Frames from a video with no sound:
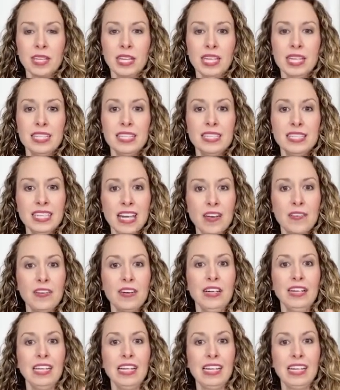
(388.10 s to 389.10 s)
is
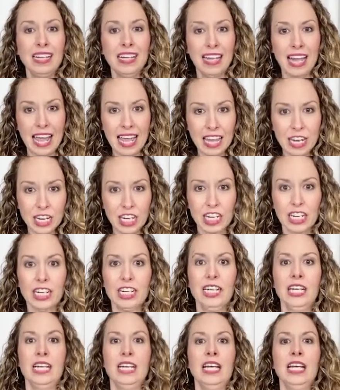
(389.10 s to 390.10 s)
definitely
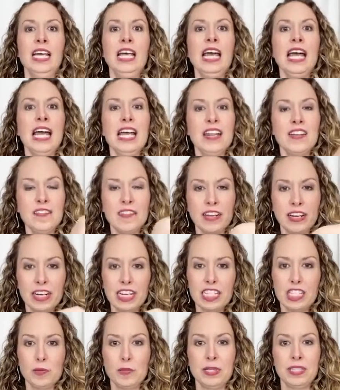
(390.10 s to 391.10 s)
layered in a
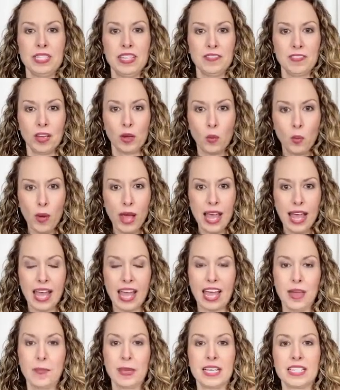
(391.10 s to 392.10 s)
very specific
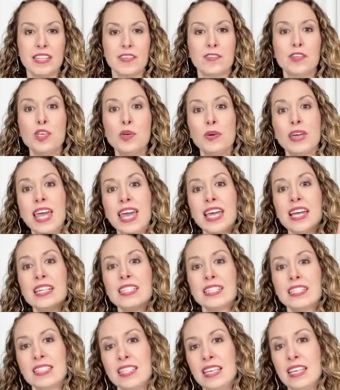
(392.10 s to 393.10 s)
way, because if you
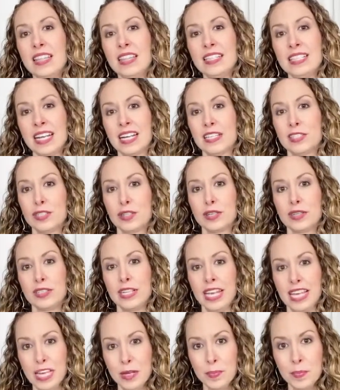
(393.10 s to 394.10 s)
can't see the dancer's
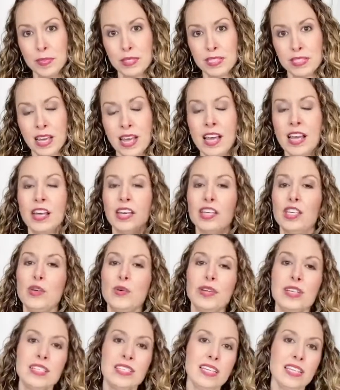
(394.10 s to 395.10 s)
hips,
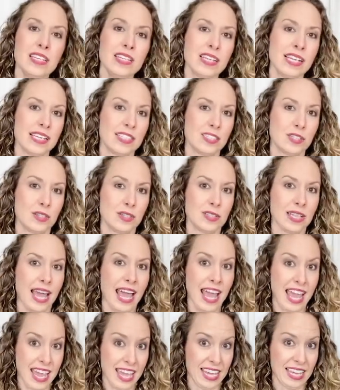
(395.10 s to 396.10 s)
you can see the dancer's
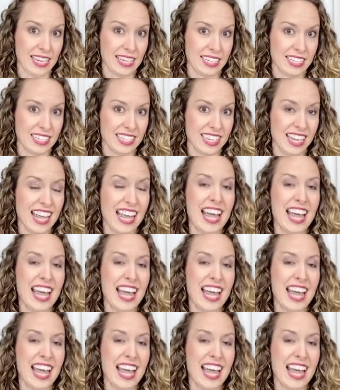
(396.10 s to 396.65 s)
hand.